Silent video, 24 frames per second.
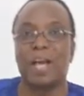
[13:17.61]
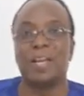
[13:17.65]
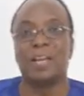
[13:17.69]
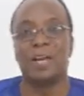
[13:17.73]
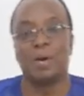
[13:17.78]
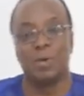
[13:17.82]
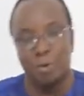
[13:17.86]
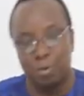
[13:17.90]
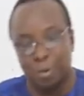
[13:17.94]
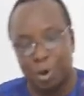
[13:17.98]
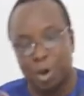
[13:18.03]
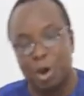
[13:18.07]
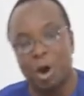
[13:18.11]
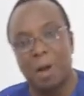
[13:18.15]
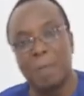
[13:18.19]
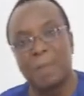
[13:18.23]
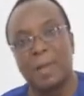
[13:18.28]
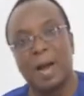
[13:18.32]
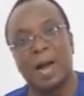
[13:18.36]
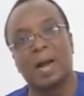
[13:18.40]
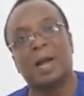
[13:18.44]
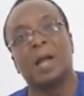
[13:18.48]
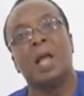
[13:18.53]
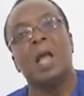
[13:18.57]
And then when we come
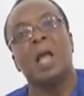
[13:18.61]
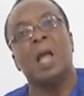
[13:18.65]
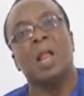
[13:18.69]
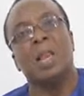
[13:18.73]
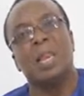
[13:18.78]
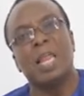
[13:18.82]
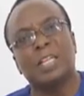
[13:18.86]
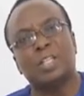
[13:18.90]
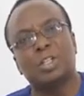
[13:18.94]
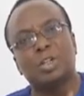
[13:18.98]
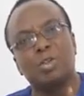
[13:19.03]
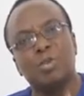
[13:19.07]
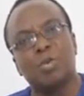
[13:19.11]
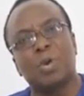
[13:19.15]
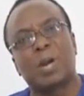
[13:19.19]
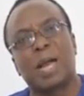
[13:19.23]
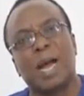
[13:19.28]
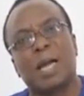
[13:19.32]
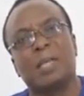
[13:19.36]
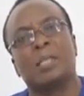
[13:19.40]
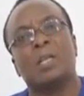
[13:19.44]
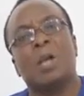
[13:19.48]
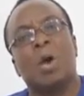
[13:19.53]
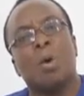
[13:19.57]
back, let's look
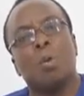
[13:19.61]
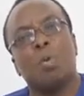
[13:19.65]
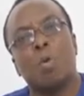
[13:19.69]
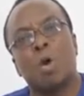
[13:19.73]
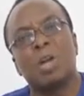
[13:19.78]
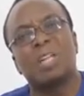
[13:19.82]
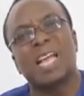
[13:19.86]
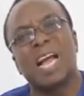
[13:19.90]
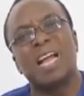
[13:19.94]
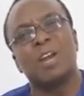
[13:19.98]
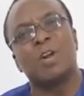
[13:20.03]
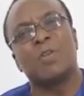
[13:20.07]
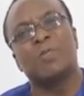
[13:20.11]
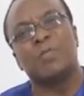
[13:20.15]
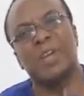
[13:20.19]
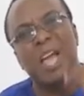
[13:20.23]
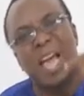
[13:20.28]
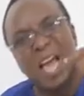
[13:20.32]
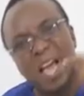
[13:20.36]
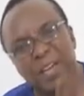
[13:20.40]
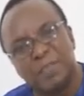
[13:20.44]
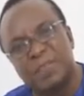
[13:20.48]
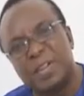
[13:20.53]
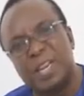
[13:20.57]
at what kind of
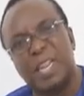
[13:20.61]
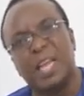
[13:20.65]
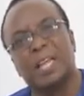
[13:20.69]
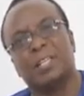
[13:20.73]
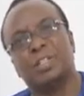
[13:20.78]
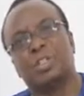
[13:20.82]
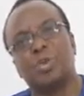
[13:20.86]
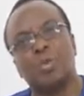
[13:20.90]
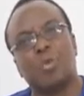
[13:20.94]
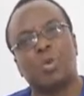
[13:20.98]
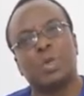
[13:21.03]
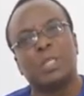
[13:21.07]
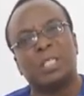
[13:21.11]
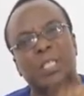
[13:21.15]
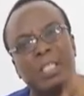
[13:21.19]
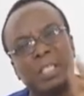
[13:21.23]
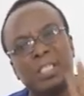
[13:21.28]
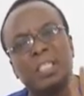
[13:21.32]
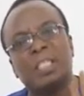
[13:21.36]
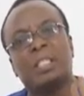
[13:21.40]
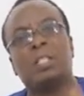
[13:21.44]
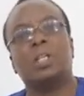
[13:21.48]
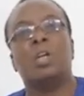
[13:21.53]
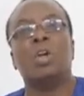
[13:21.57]
evidence you would
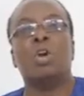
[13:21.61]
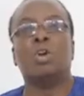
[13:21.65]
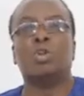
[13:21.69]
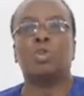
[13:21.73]
need